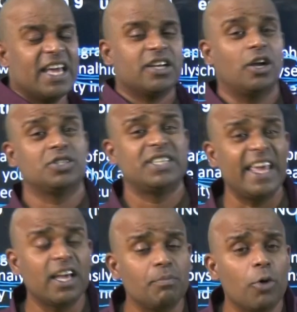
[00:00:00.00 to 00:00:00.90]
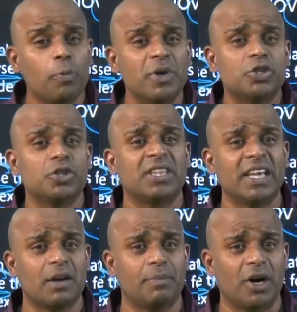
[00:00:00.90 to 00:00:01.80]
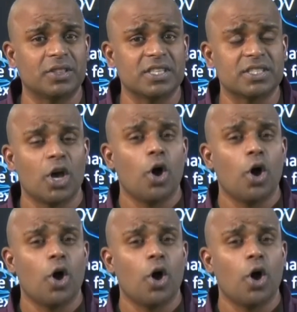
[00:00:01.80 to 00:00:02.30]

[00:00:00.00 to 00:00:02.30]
Now take a moment to think about this.